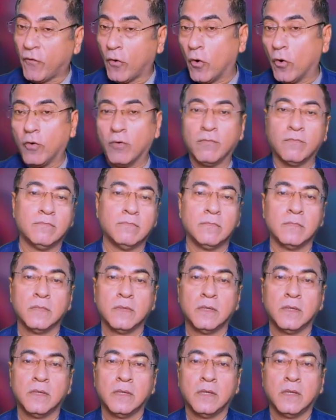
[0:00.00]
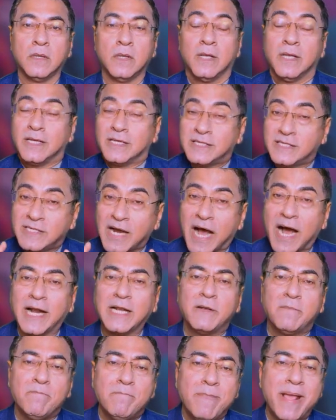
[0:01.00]
Four,
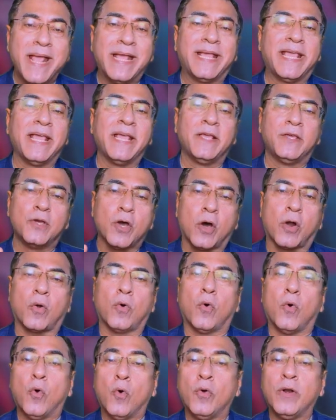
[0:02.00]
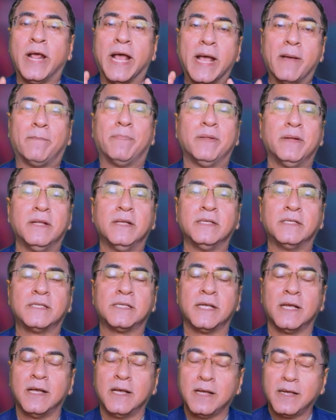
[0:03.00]
start making your own
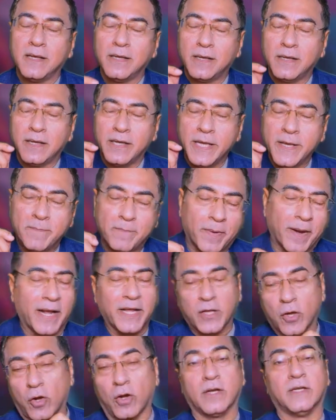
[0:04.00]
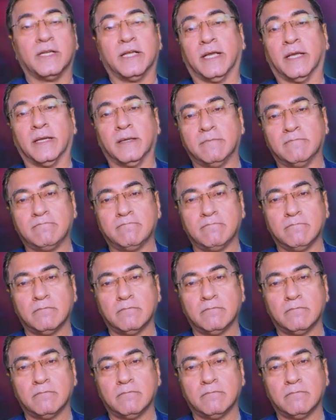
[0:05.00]
happiness a priority.